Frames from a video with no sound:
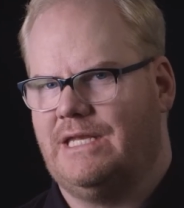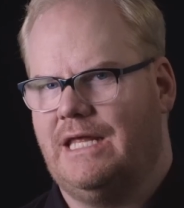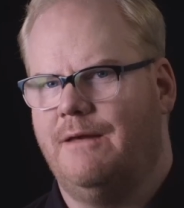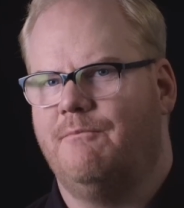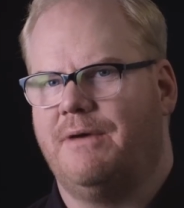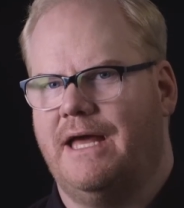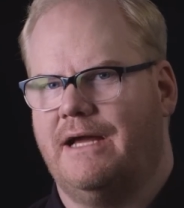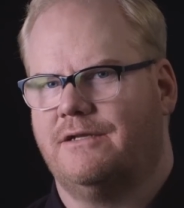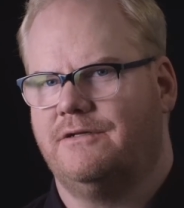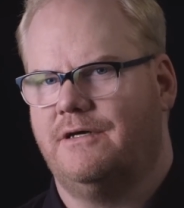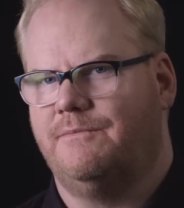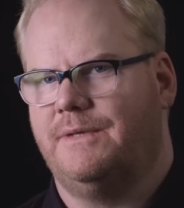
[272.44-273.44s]
an
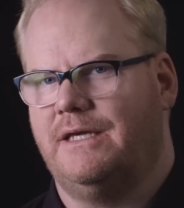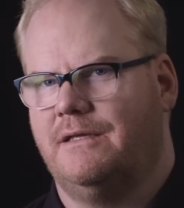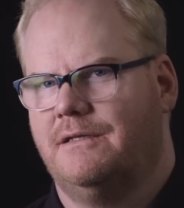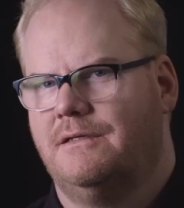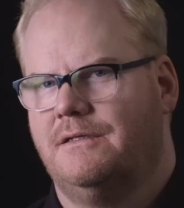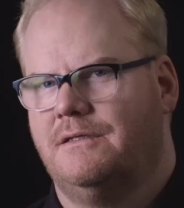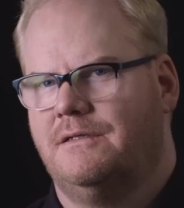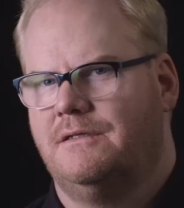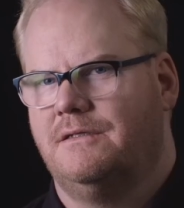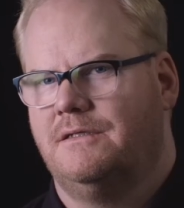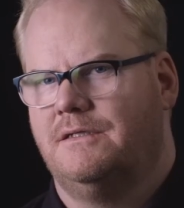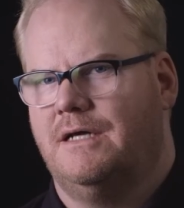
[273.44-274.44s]
impact on me.
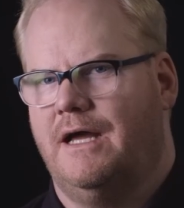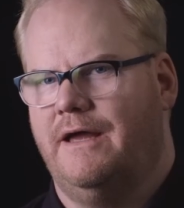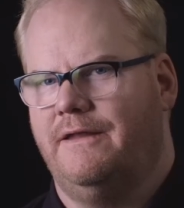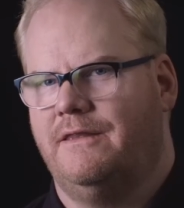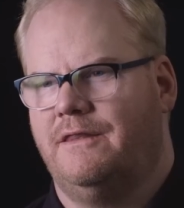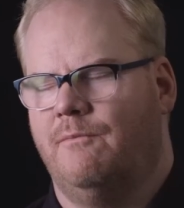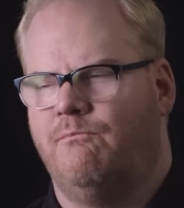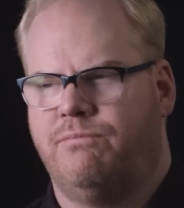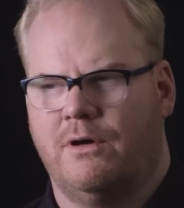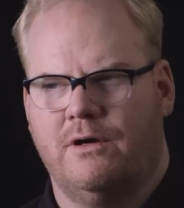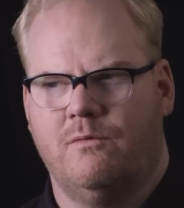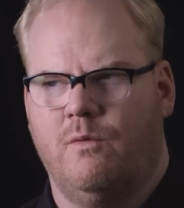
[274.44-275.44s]
The
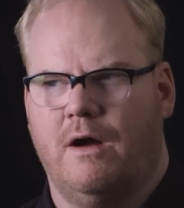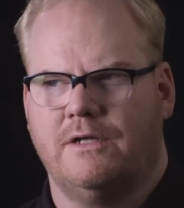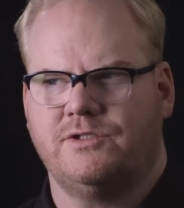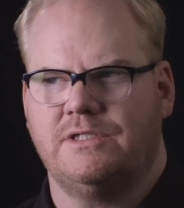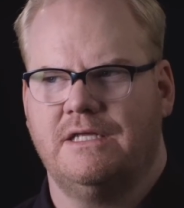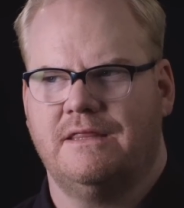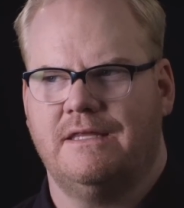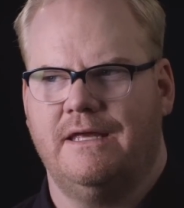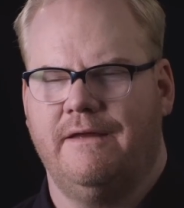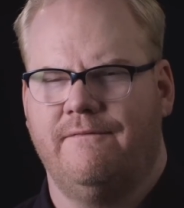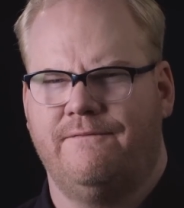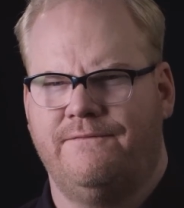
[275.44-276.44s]
bird watching
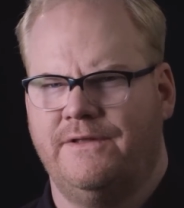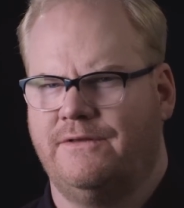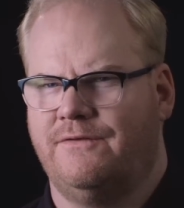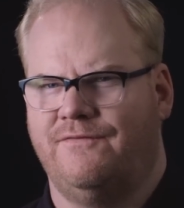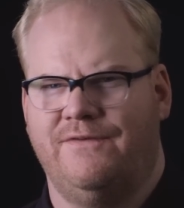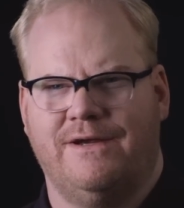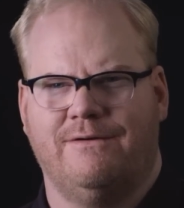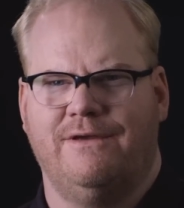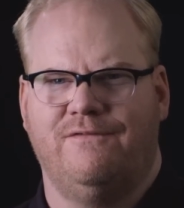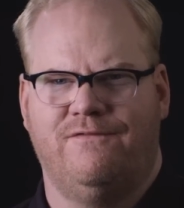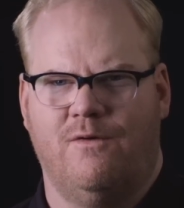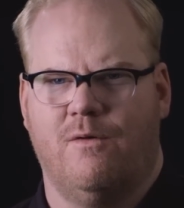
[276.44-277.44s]
thing feels very
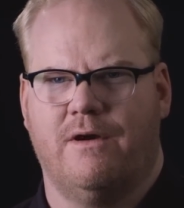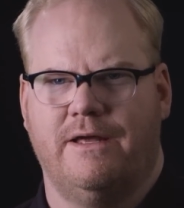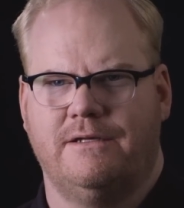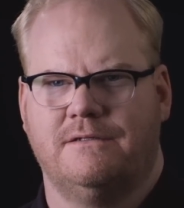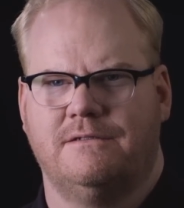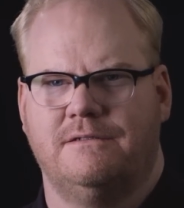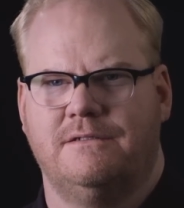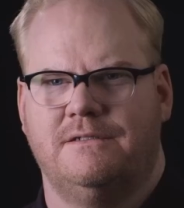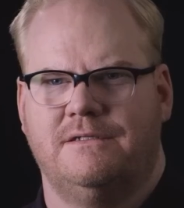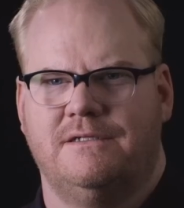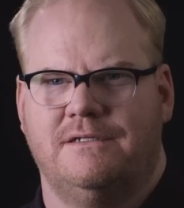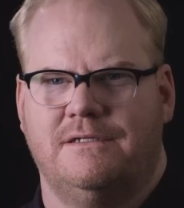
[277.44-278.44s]
foreign.
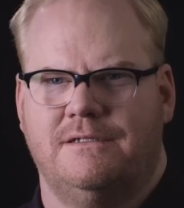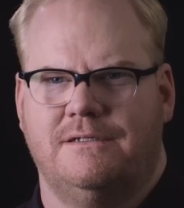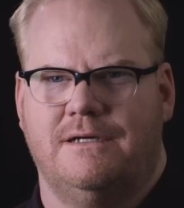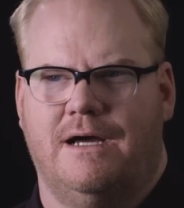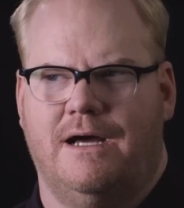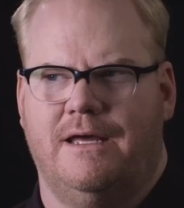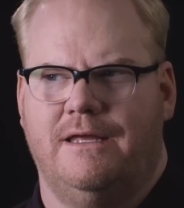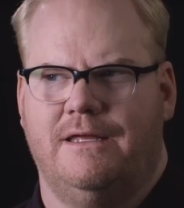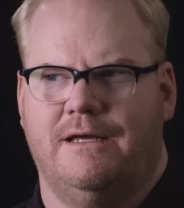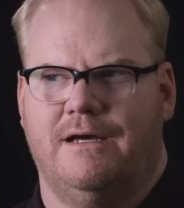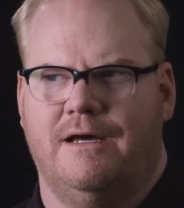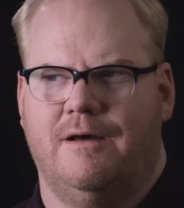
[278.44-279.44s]

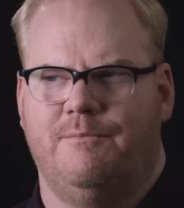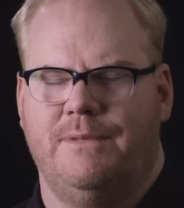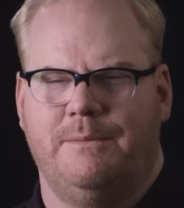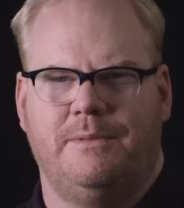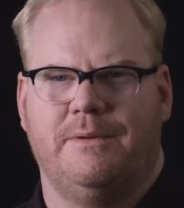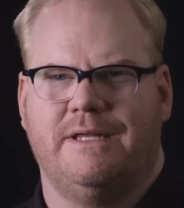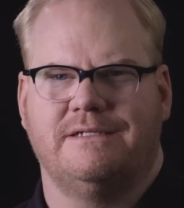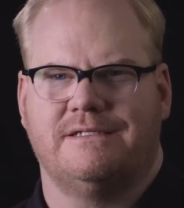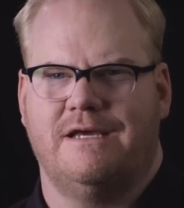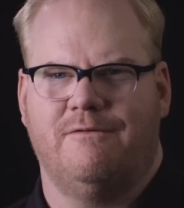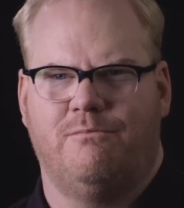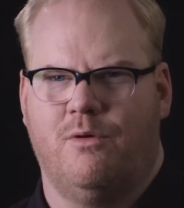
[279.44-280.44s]
Maybe because
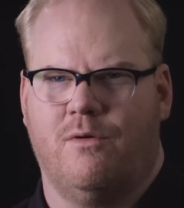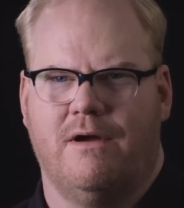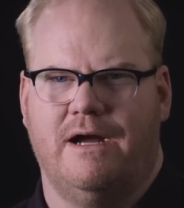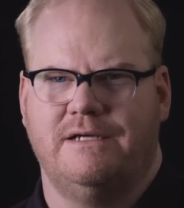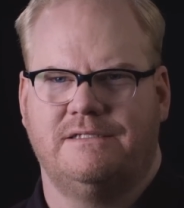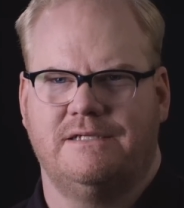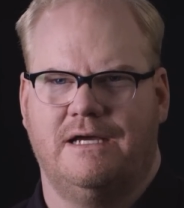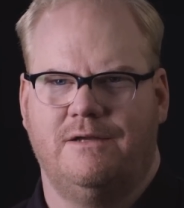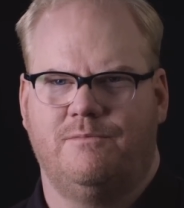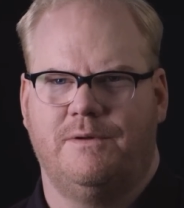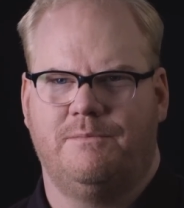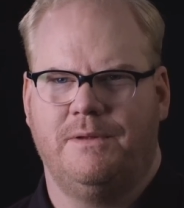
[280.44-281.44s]
I have poor
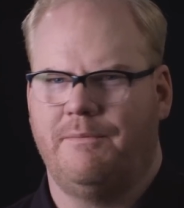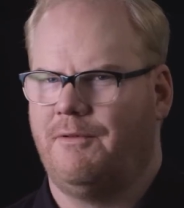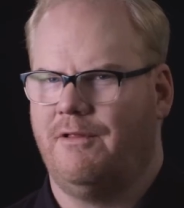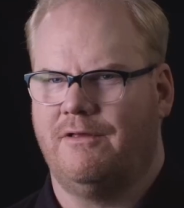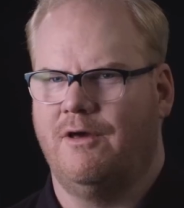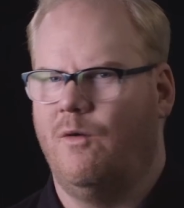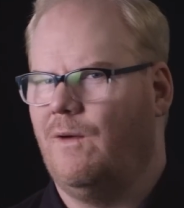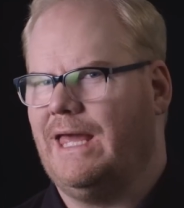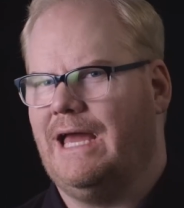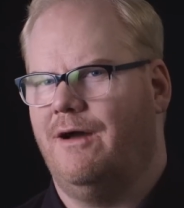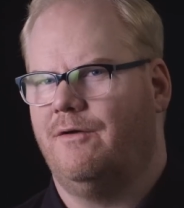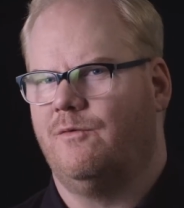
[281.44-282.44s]
eyesight, but people going
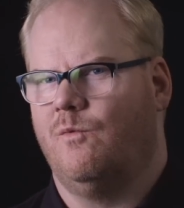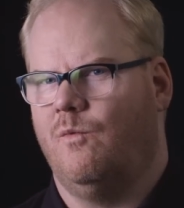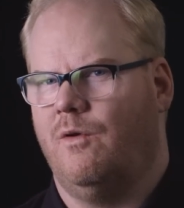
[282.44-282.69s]
out and